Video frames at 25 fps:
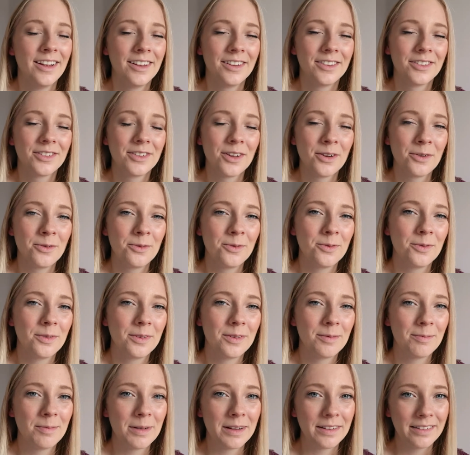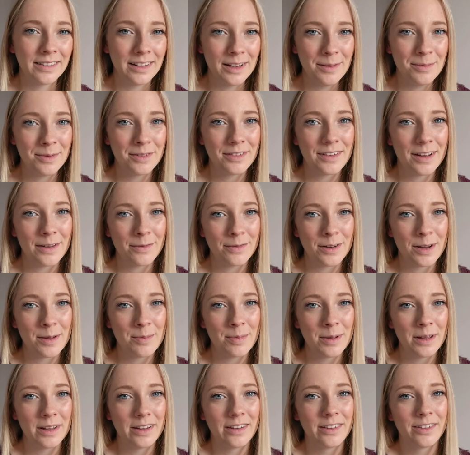So my sleep is definitely
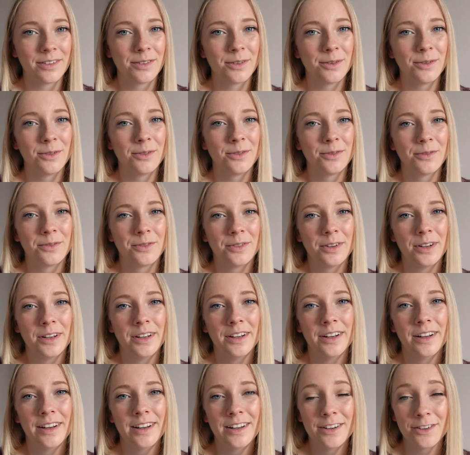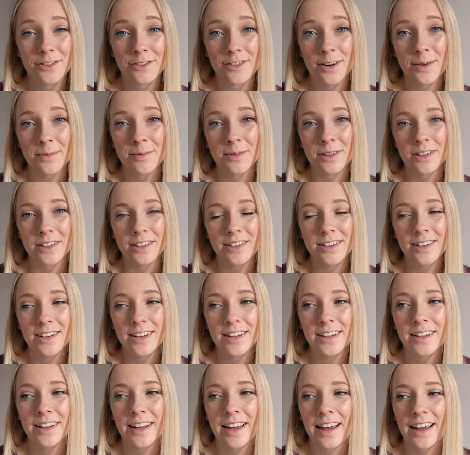being sort of interrupted,
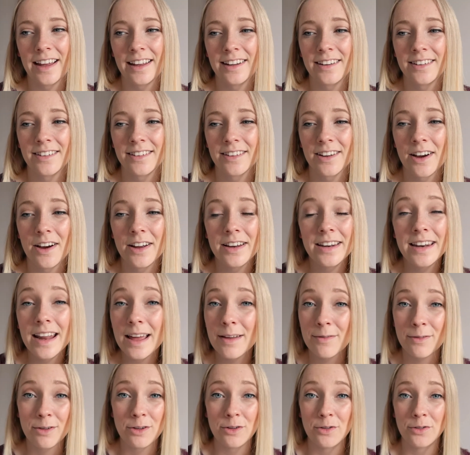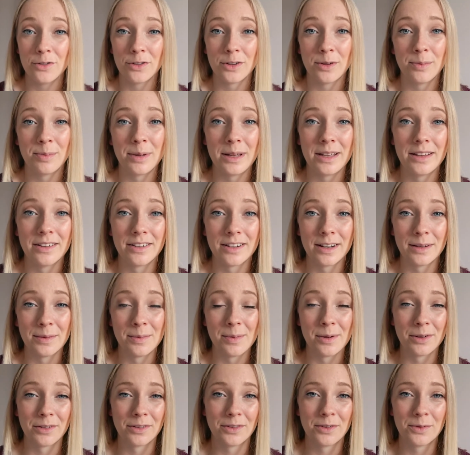and I never used to be the type of
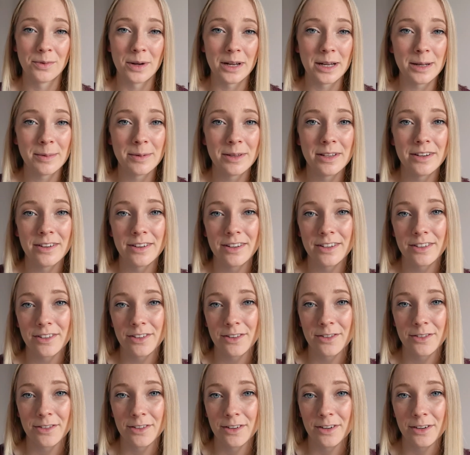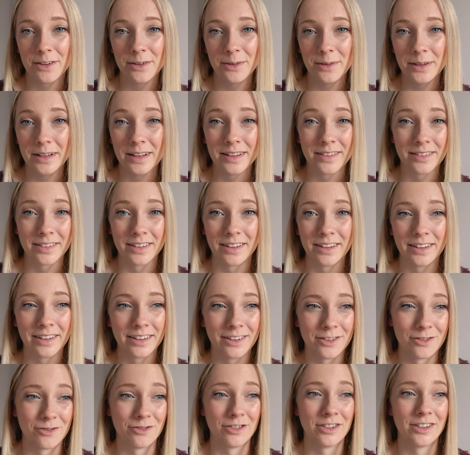person that would wake up in the night to go to the loo unless
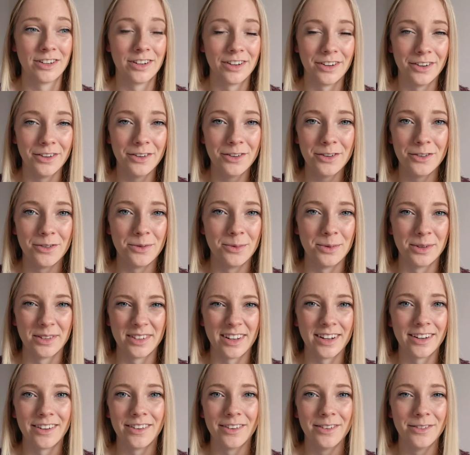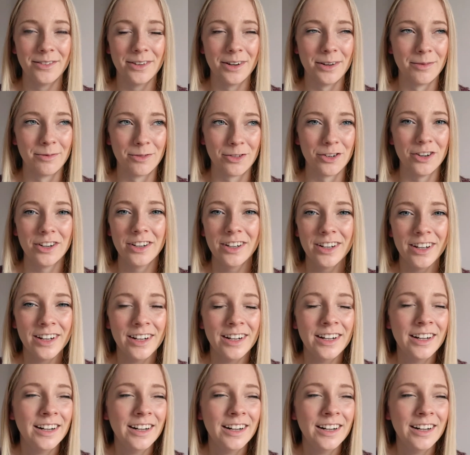I'd drunk a lot or was drunk.